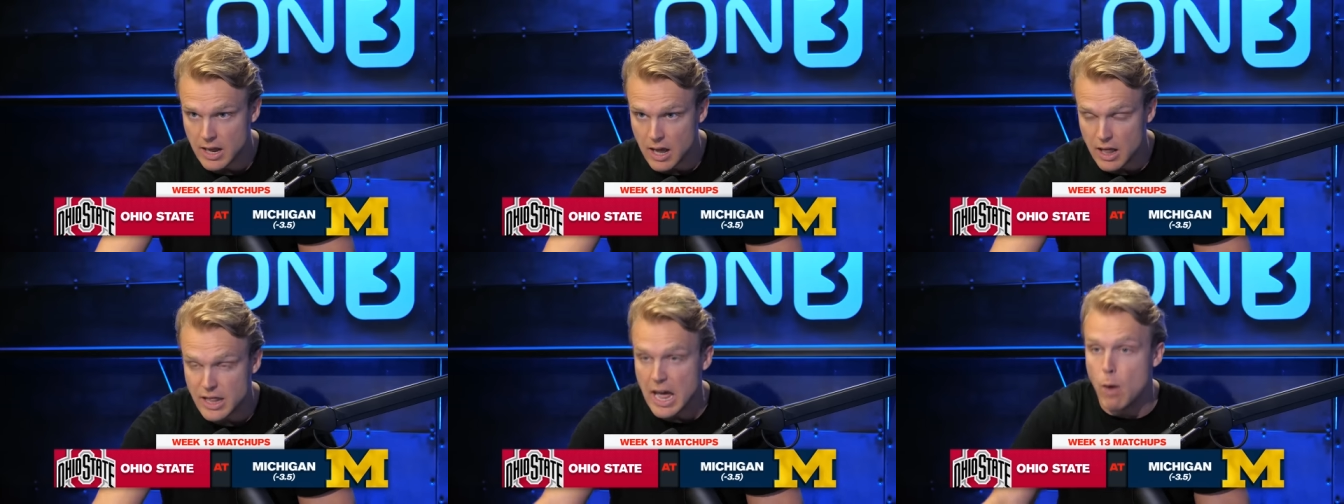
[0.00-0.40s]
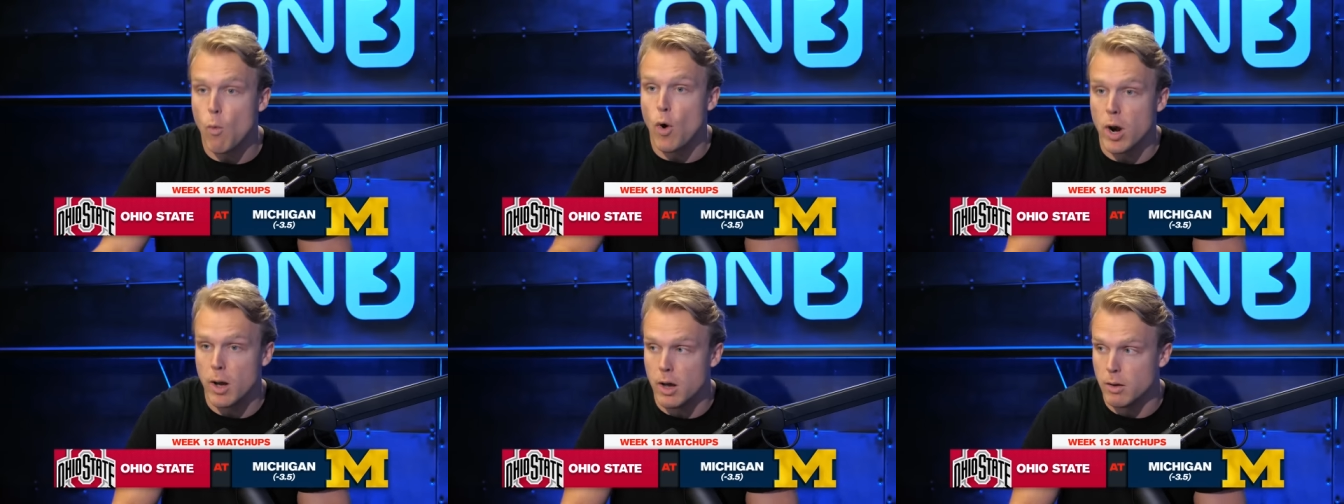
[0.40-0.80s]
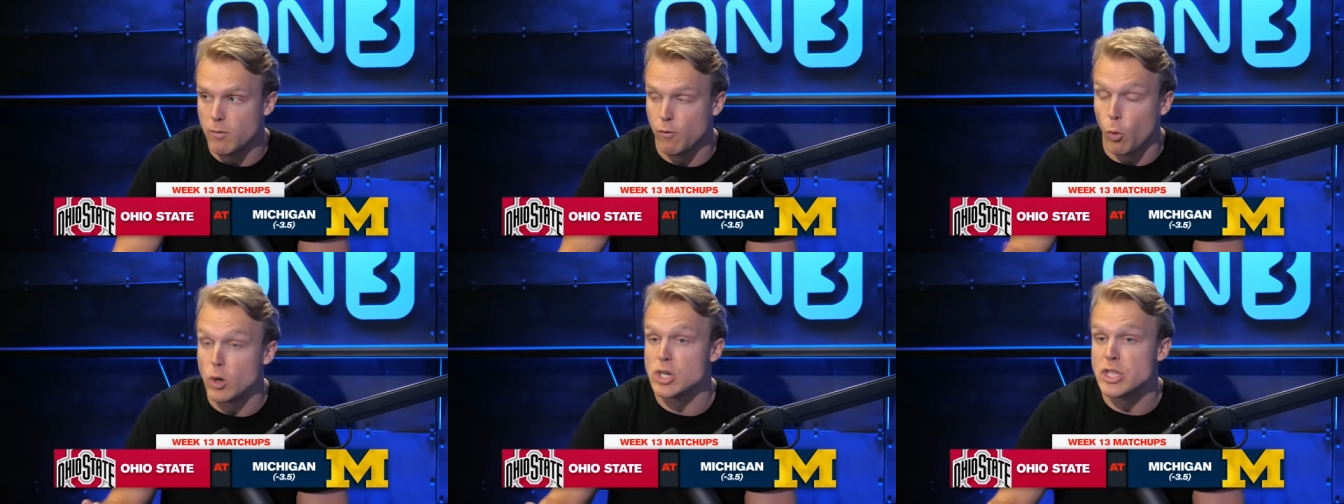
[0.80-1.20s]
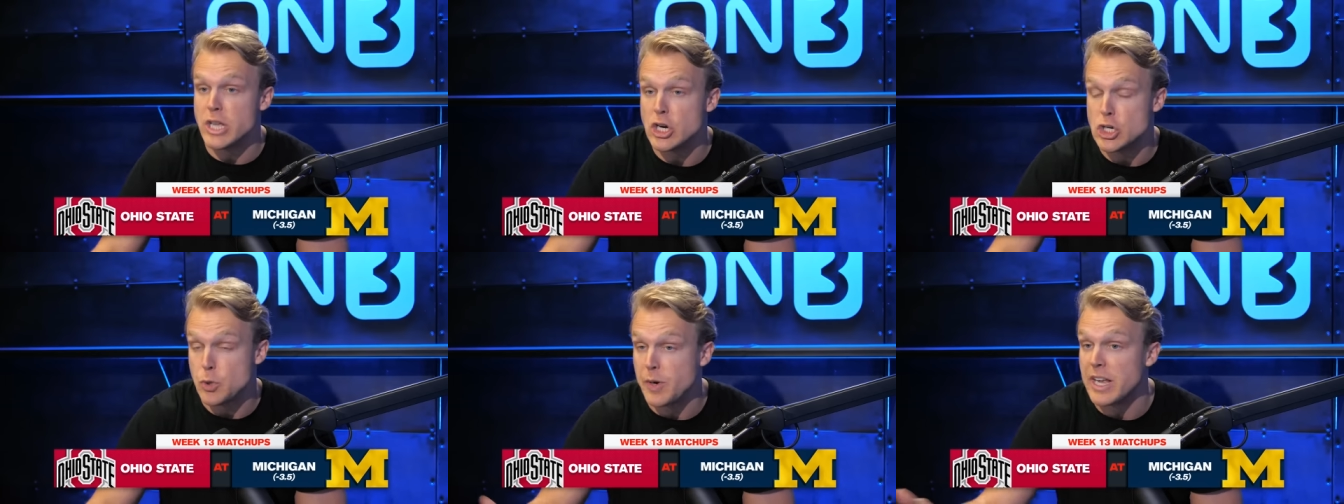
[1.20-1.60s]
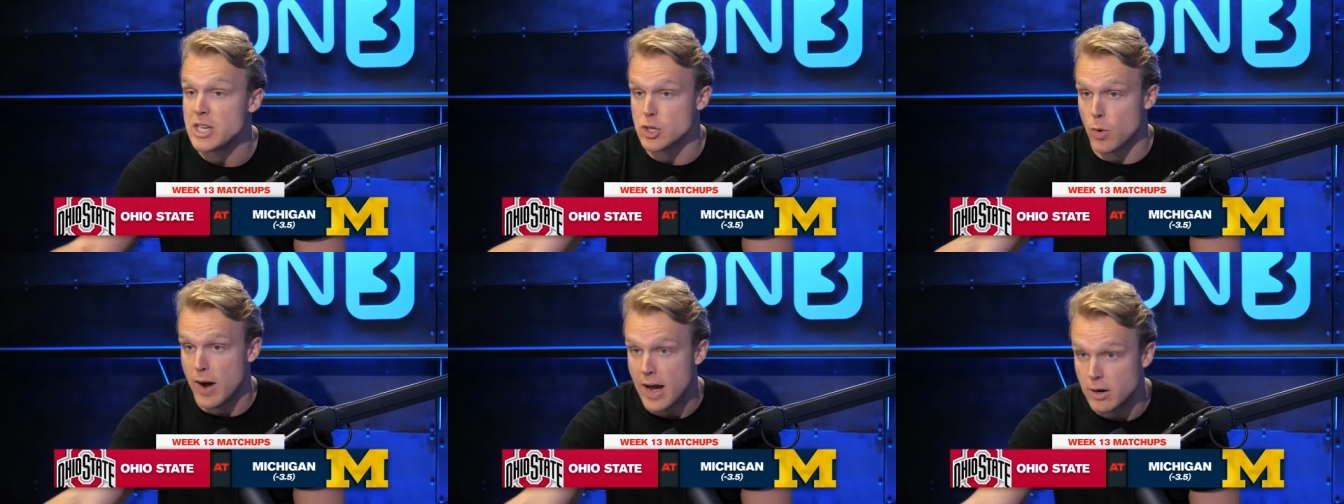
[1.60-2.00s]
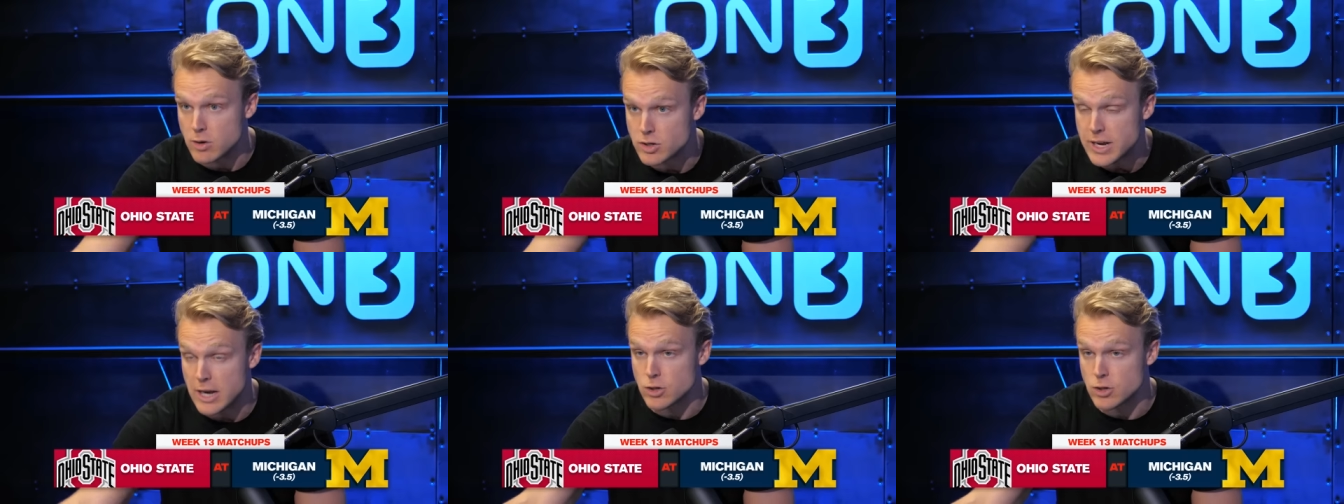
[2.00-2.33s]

They want to force the issue against Ohio State.